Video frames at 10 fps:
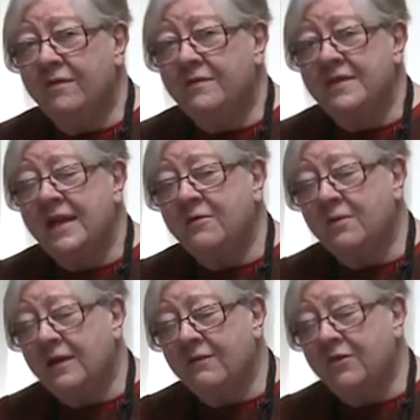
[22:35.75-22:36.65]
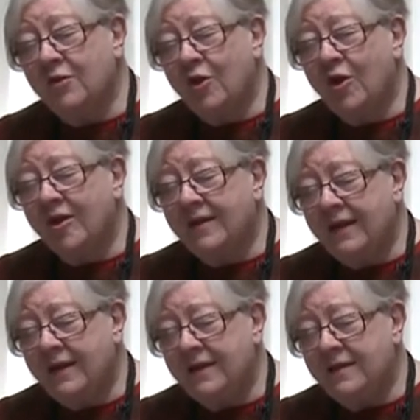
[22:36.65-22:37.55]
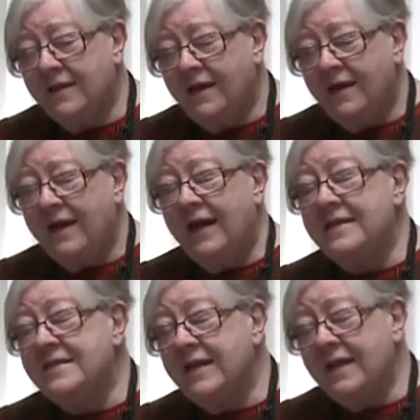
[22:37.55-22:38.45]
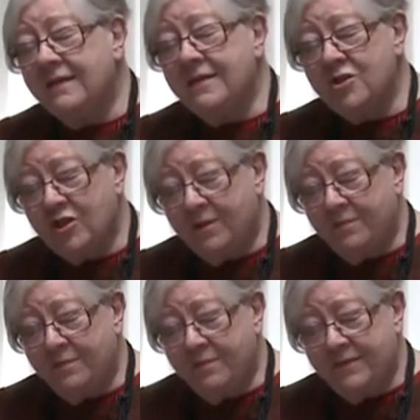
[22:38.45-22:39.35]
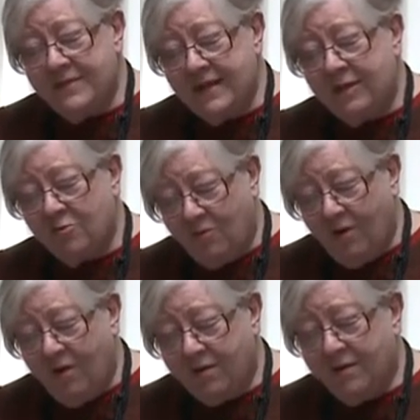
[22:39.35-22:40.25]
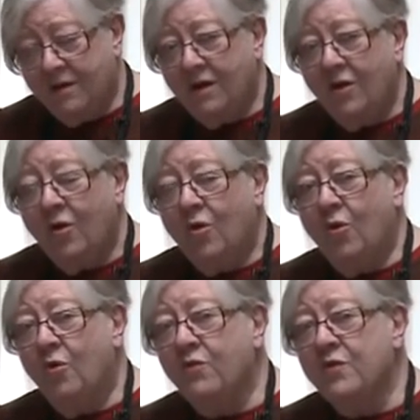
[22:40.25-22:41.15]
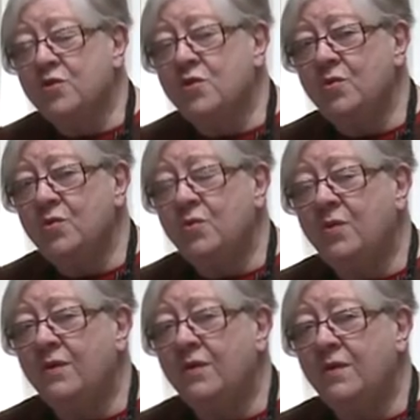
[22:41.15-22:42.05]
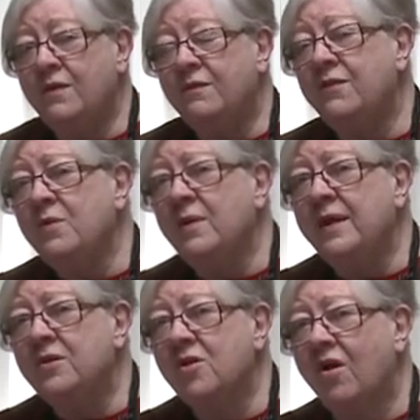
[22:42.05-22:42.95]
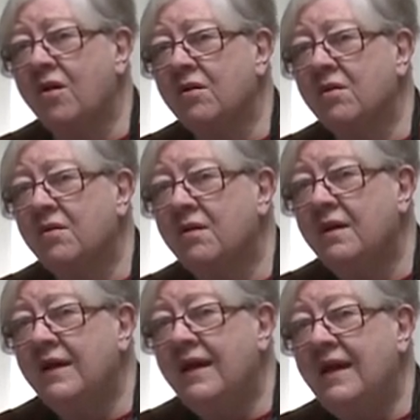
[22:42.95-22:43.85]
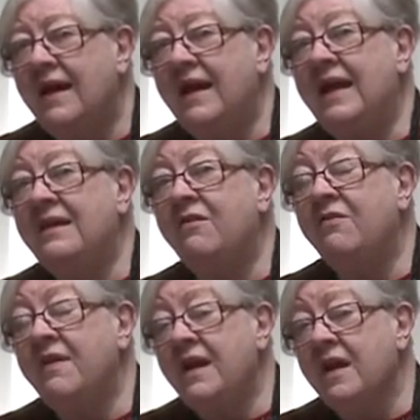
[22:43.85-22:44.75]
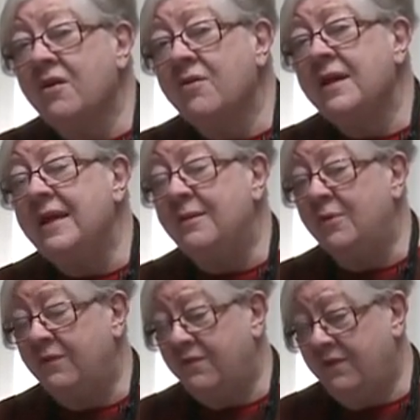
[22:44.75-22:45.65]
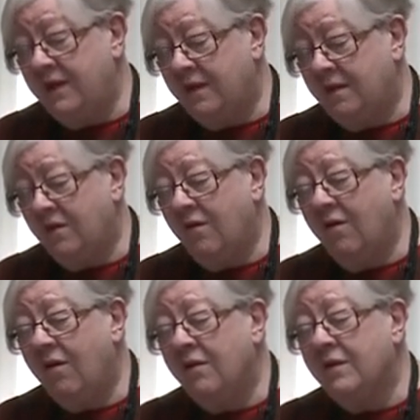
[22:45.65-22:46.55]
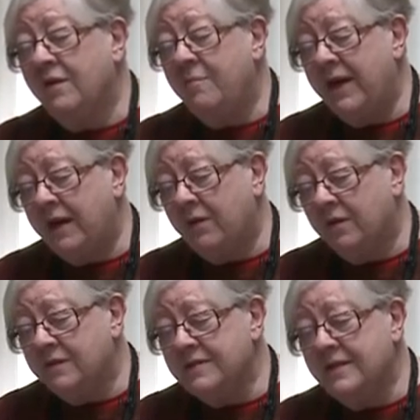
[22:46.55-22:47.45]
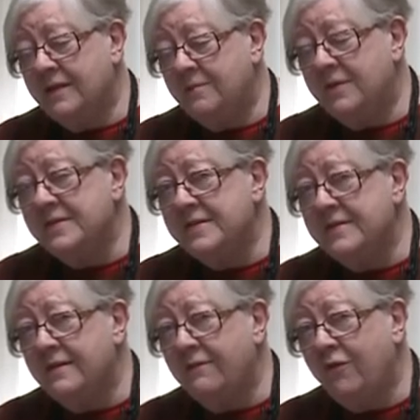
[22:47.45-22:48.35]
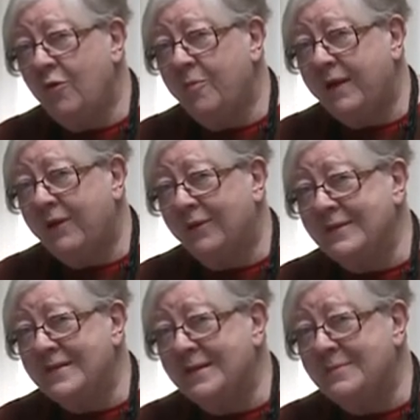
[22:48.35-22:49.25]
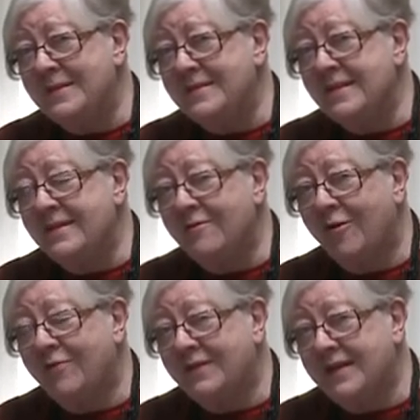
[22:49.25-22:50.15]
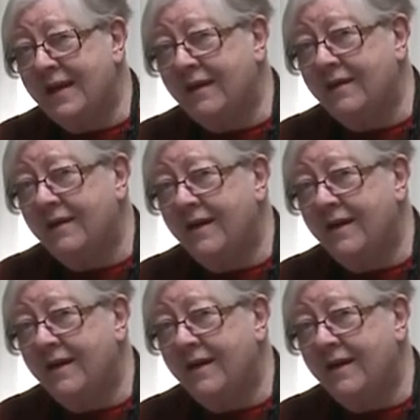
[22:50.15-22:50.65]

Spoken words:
10 or 11 o'clock at night and take the ship, St Roch, over to the fueling dock, and there he would fill all the barrels that had been, the fuel barrels that had been sitting on the deck.